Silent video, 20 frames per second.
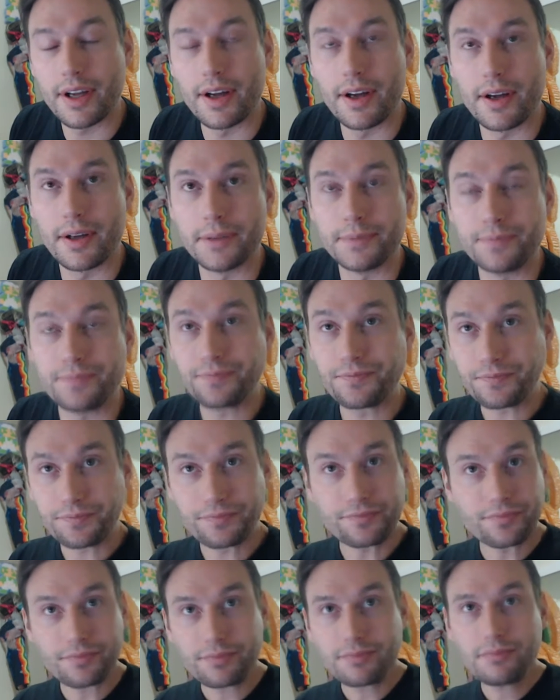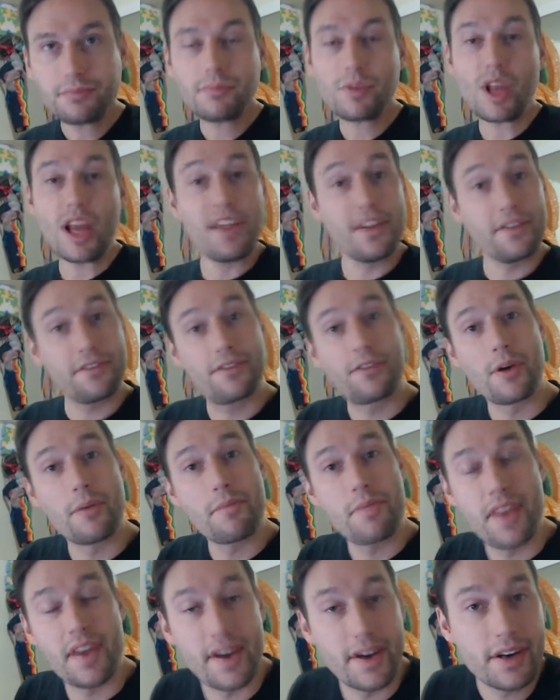And then
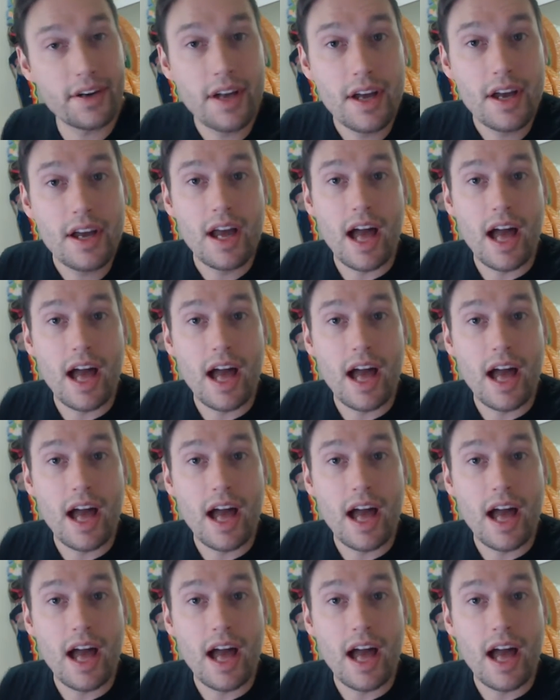from there,